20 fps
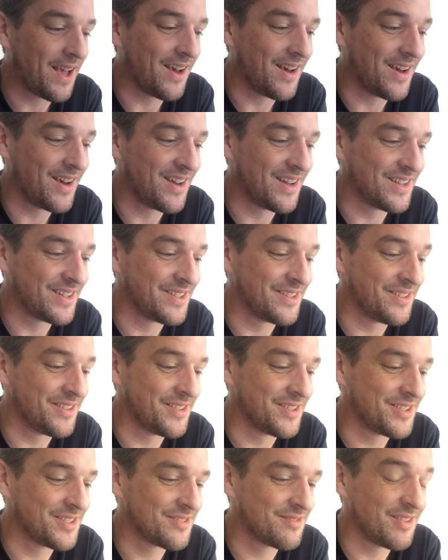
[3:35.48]

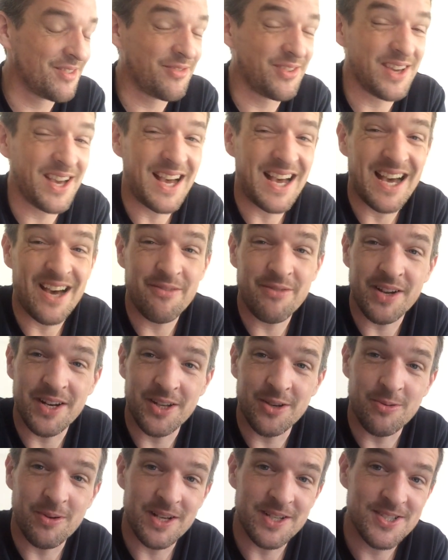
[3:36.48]
and if you have
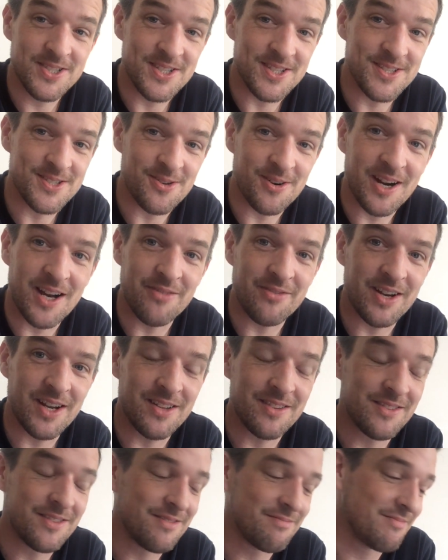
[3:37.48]
any questions or have
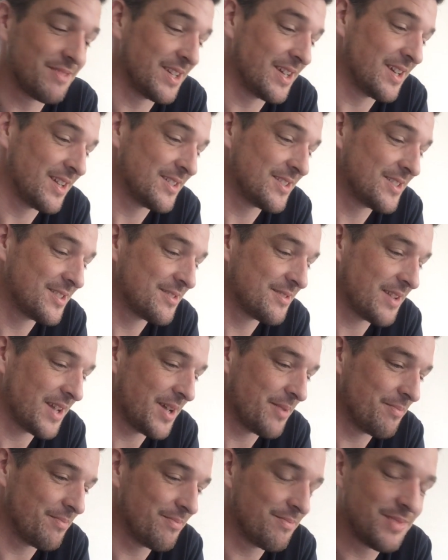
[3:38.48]
anything else,
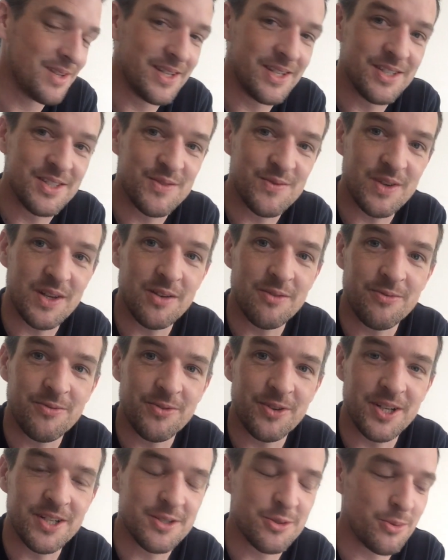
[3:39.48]
please feel
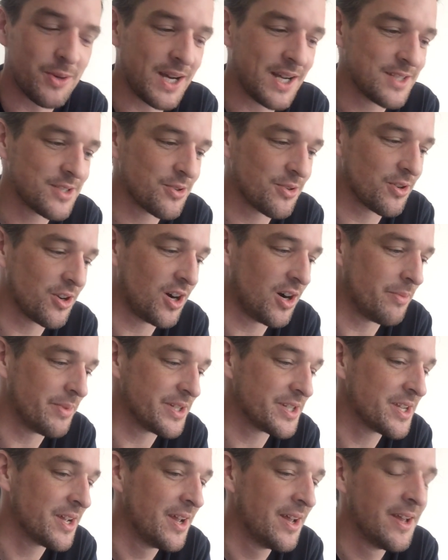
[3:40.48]
free to ask or
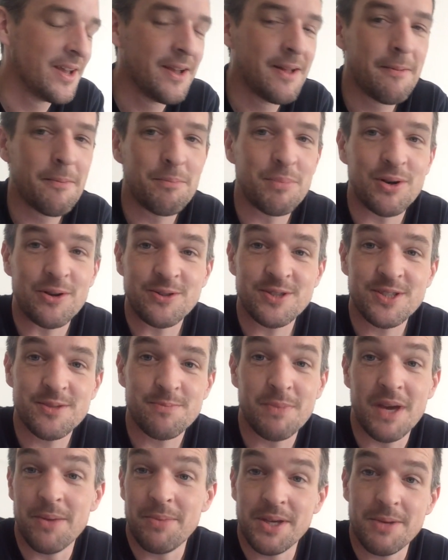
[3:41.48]
comment. Plus,
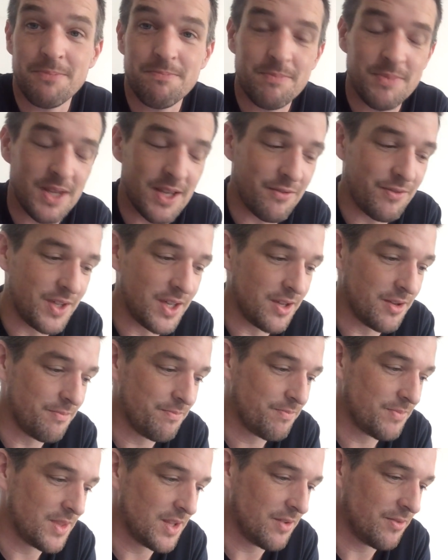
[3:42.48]
maybe if you
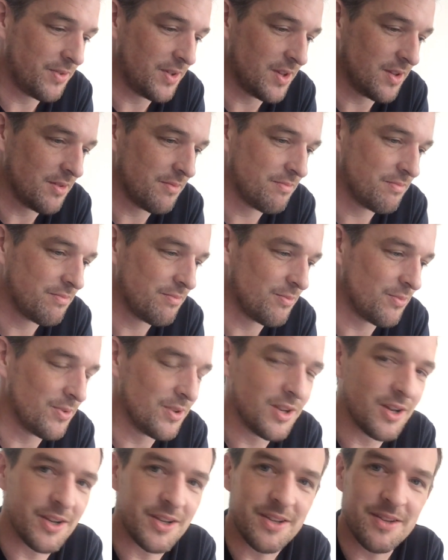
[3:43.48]
would
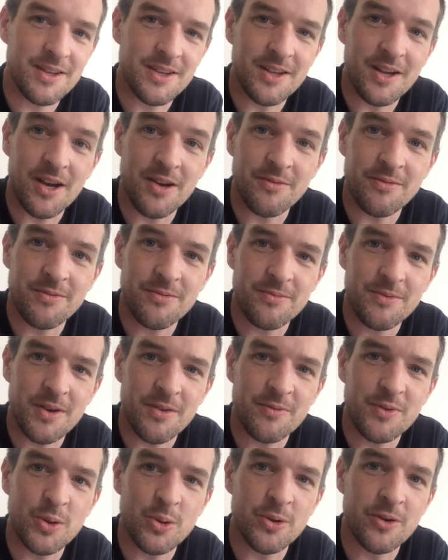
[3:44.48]
like, I've a
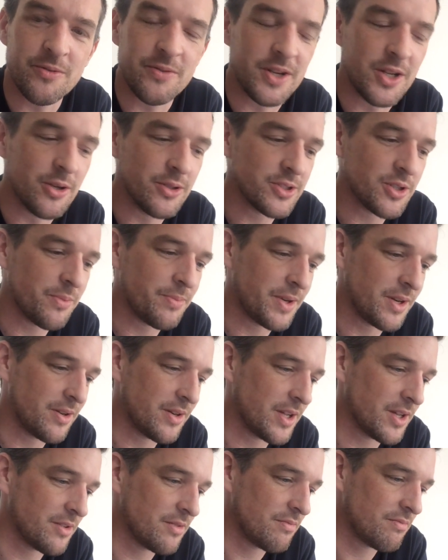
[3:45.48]
few other videos up here
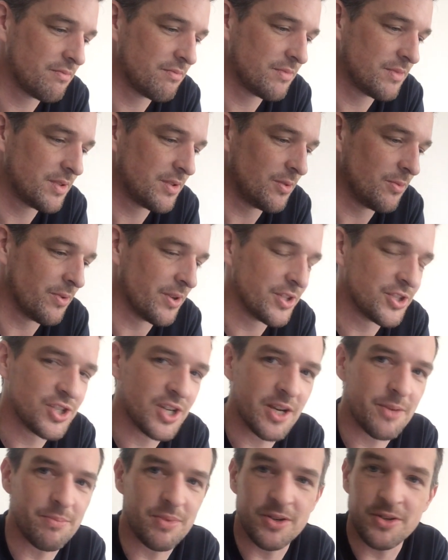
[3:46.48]
that you want to
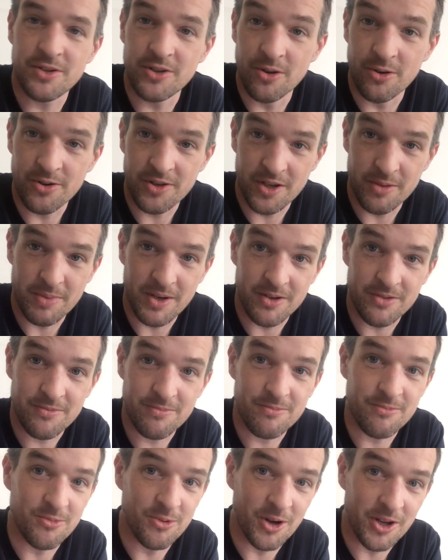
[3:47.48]
check, but nothing about
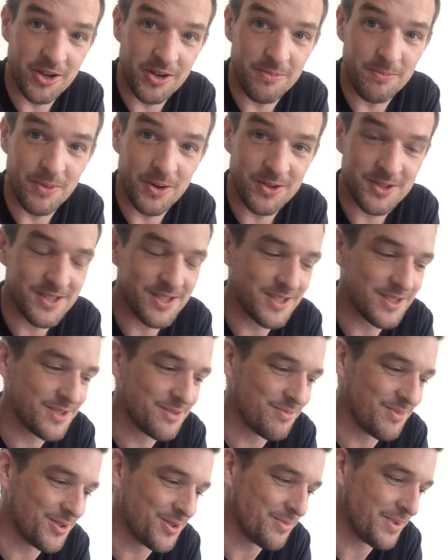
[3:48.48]
writing books. It's
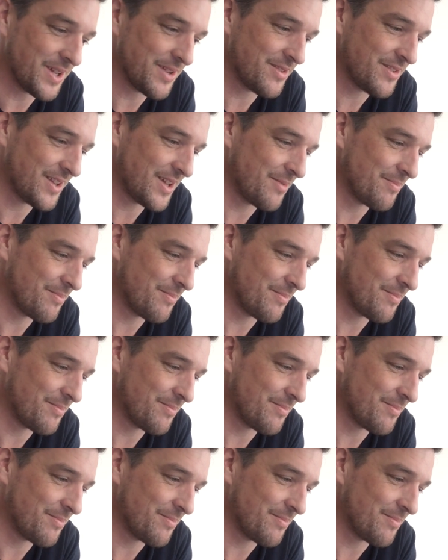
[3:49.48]
more about